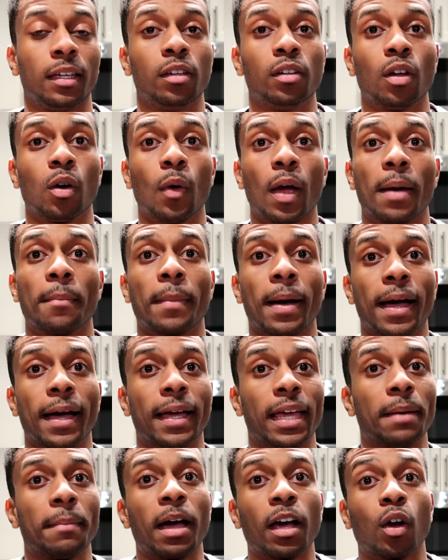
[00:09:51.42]
You know, am
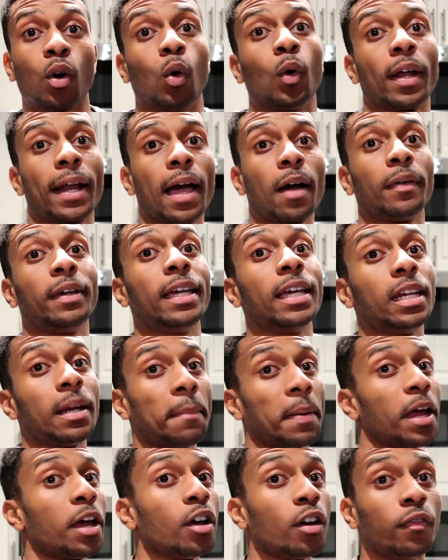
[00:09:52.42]
I going out and getting
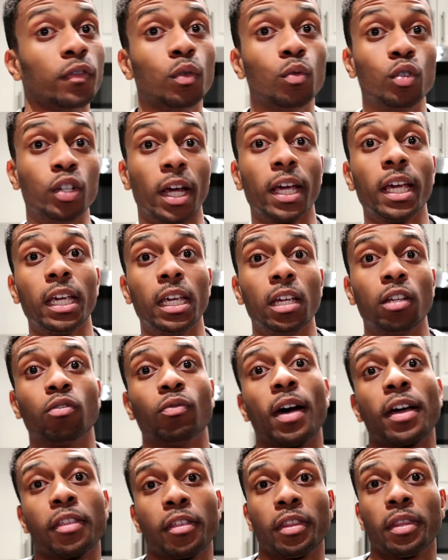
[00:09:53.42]
a pair of new
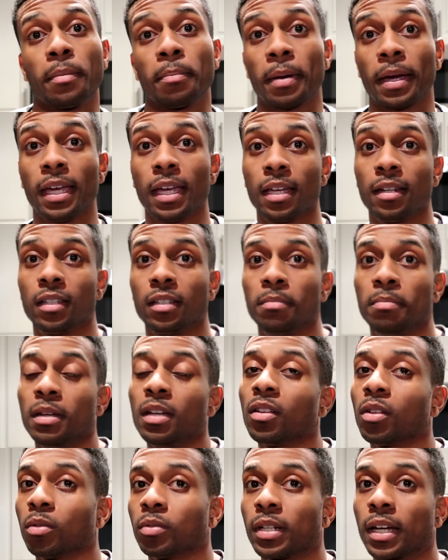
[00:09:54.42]
J's rather than paying this
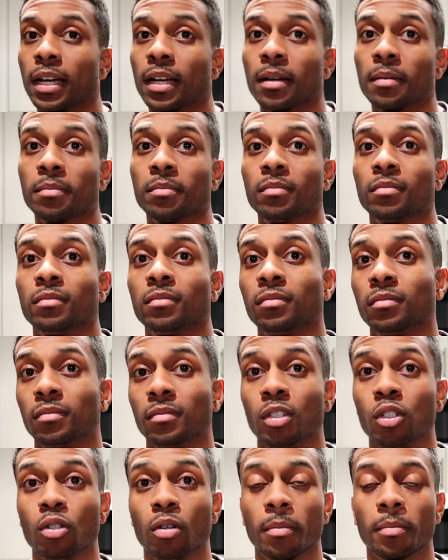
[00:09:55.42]
bill on time?
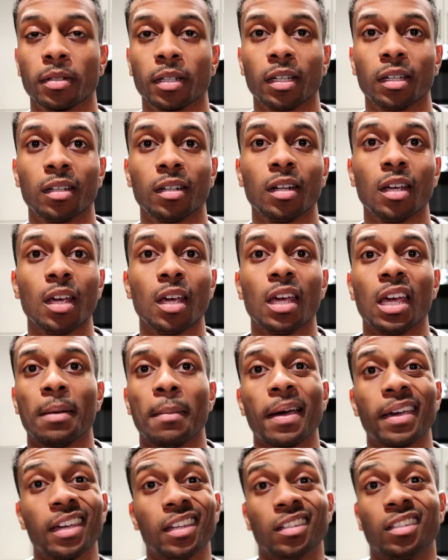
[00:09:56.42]
You see what I'm saying?
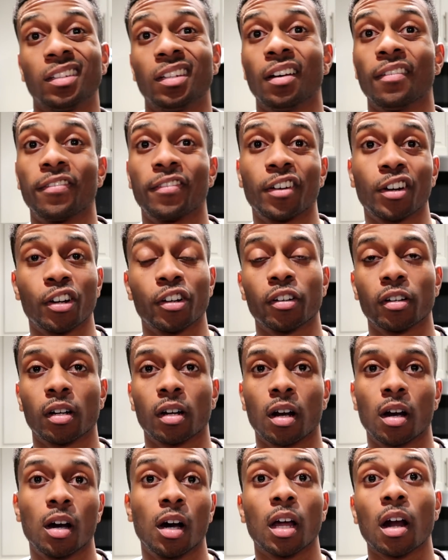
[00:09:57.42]
Am I getting stuff
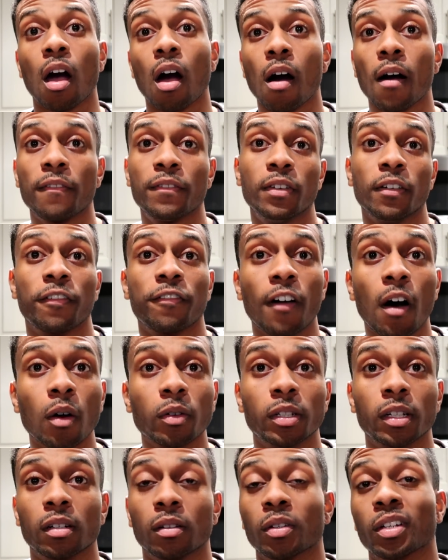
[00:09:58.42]
cut off,
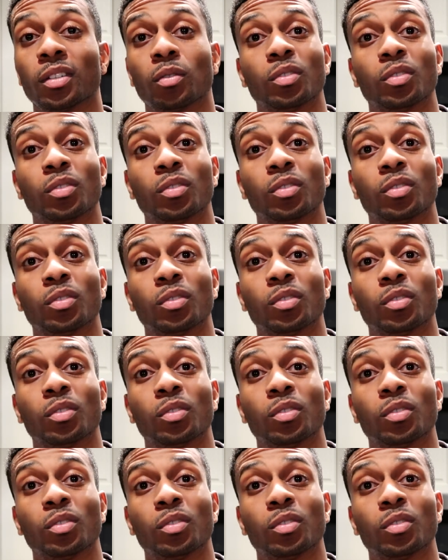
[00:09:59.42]
defaulted on?